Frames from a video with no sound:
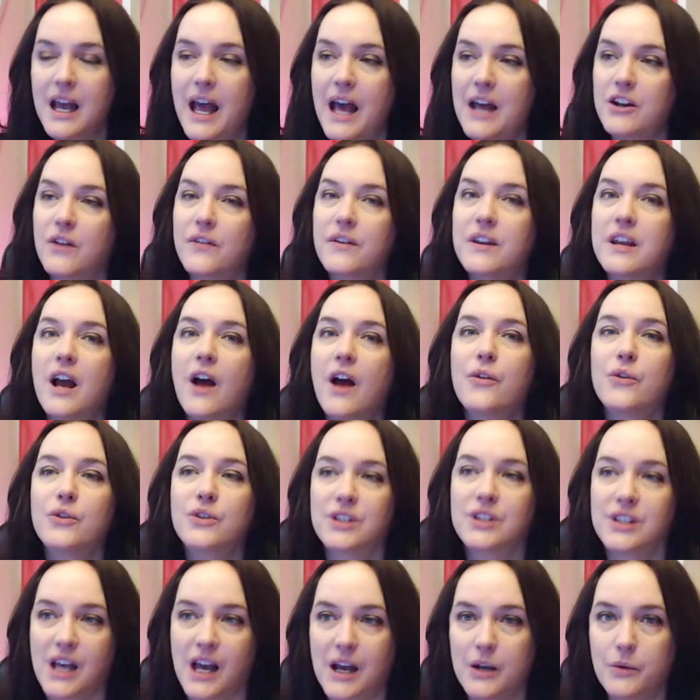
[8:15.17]
And on the other
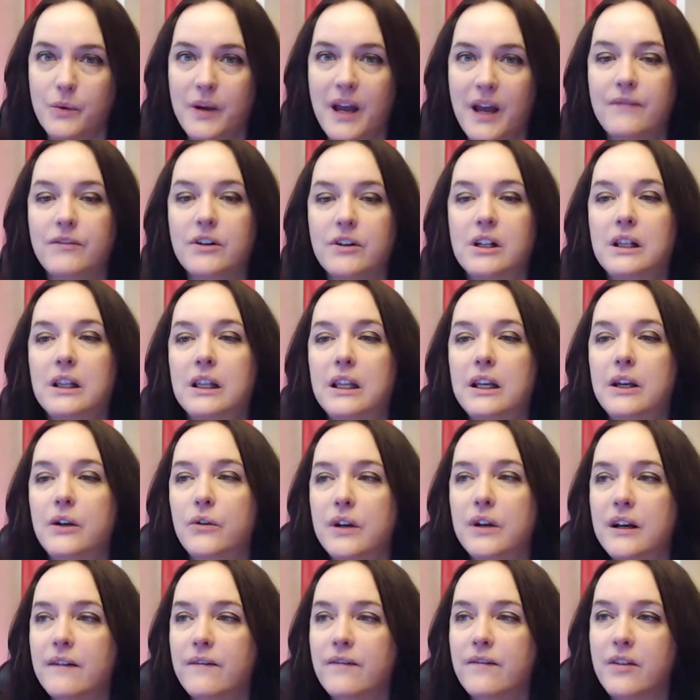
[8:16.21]
side, we have a
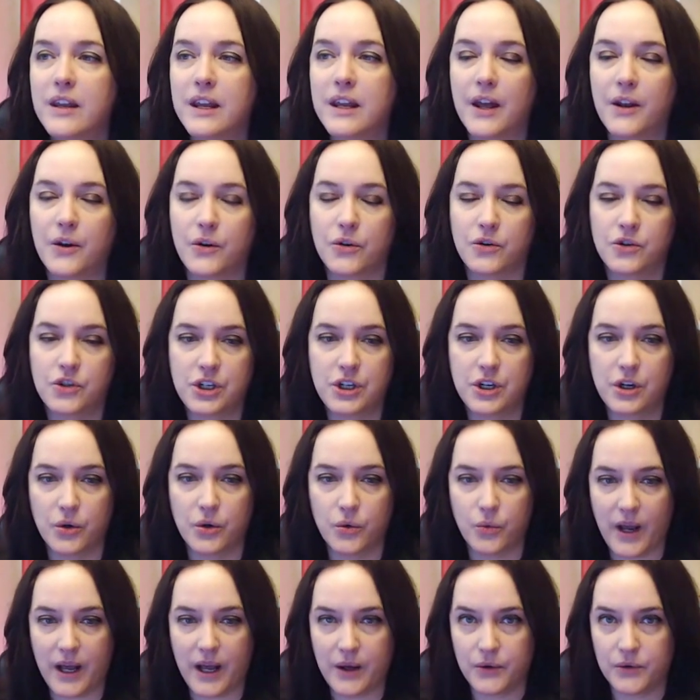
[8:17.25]
clearing of the energy
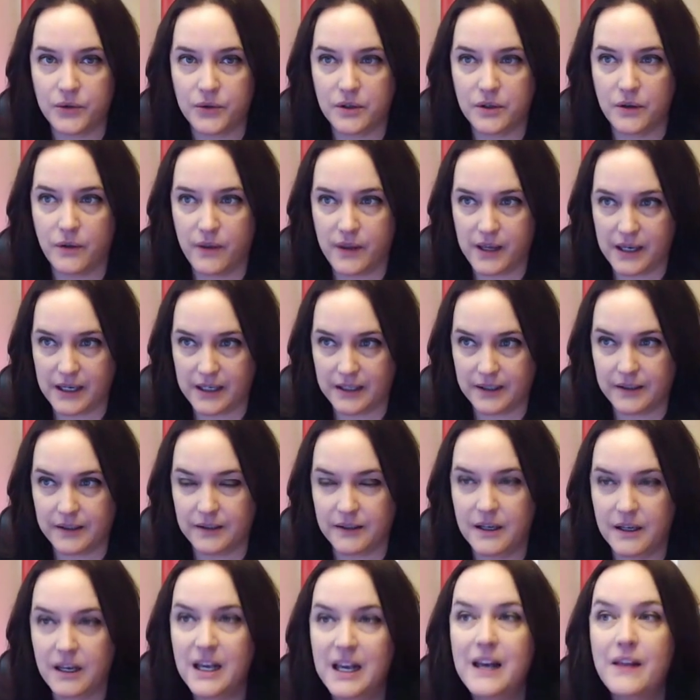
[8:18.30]
around
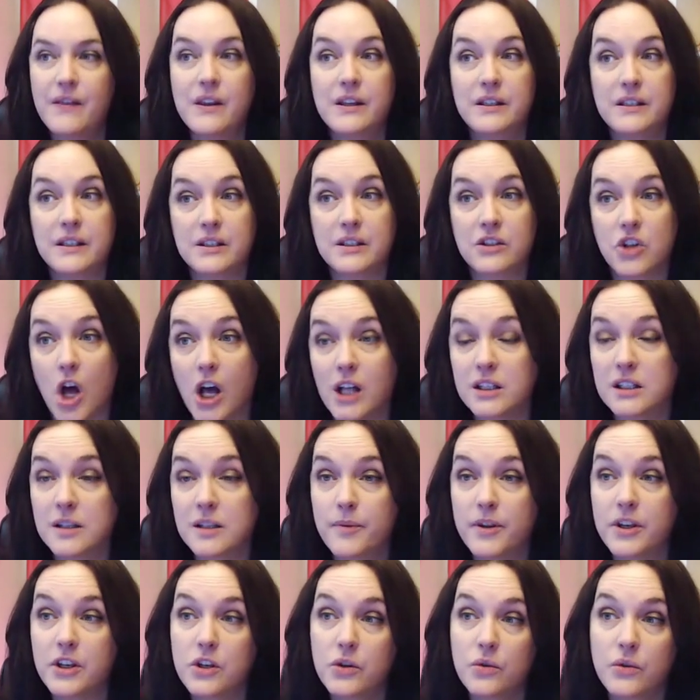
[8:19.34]
this. This is not
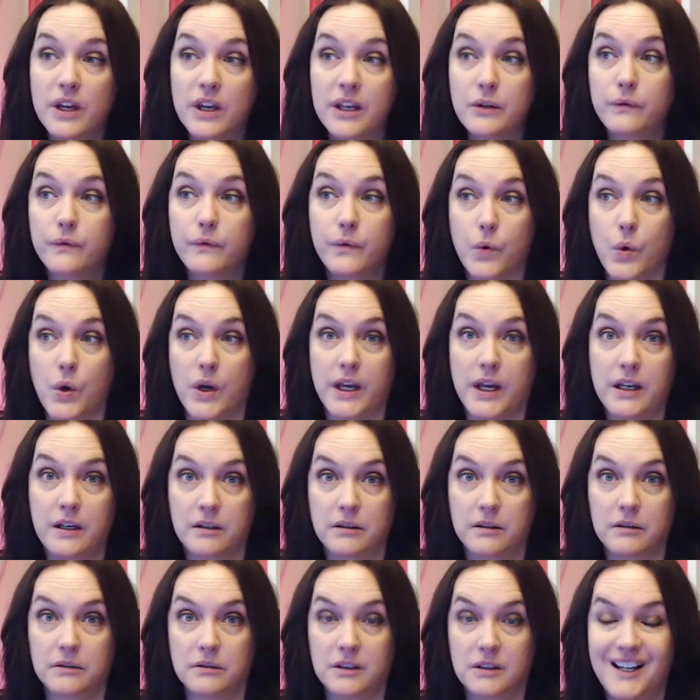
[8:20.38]
something you can
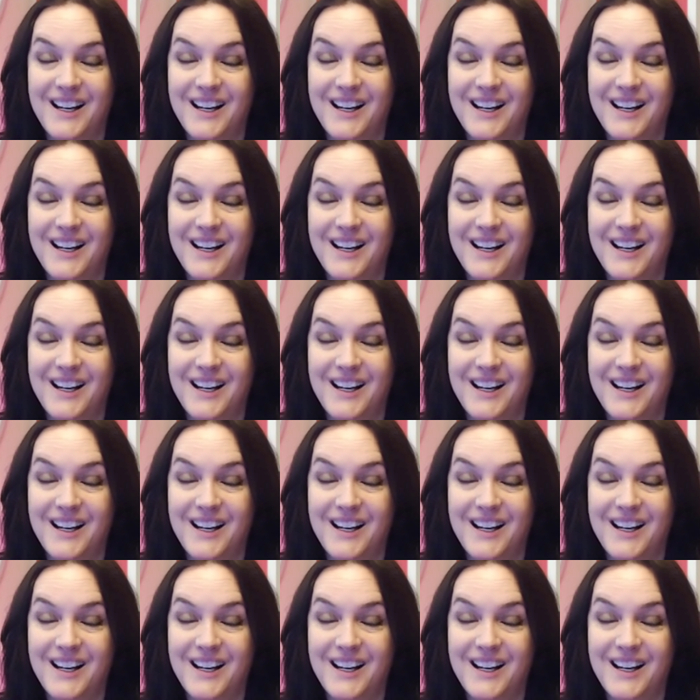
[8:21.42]
avoid.